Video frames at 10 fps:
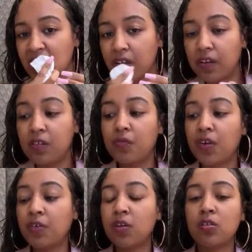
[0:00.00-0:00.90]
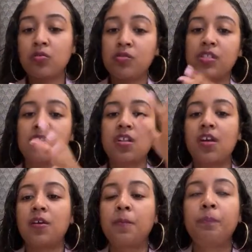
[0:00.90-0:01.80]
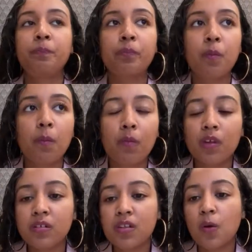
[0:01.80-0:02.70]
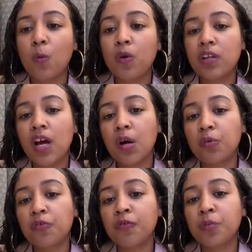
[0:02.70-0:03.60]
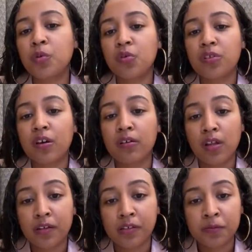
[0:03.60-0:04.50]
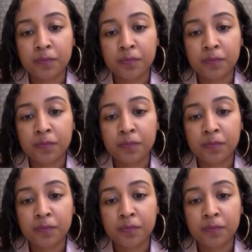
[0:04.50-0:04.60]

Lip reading: It's very close. It's like 1 hour from North Carolina.